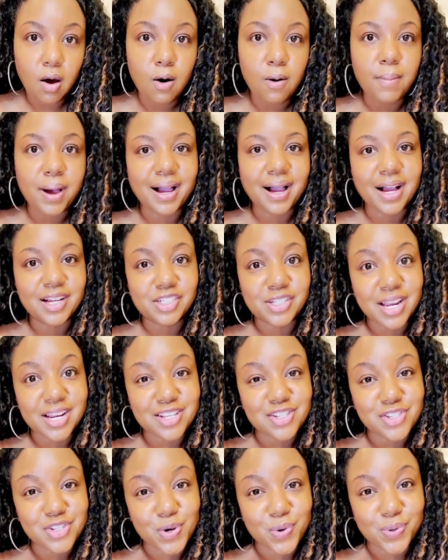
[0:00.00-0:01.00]
Oh my gosh, that
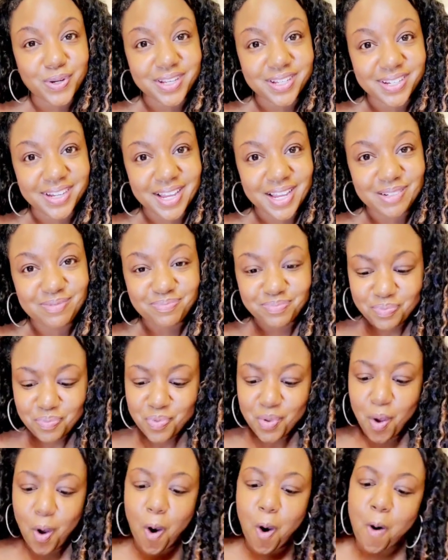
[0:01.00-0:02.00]
is so good.
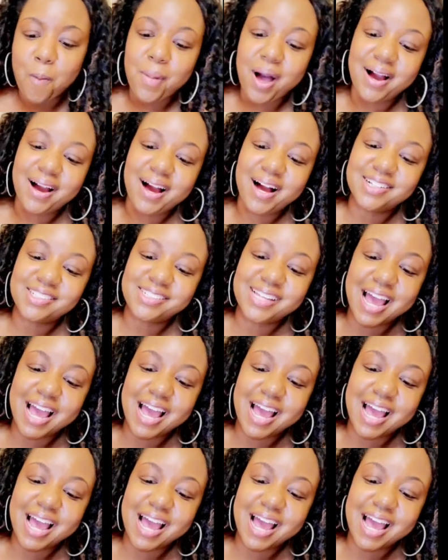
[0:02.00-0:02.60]
Oh my gosh,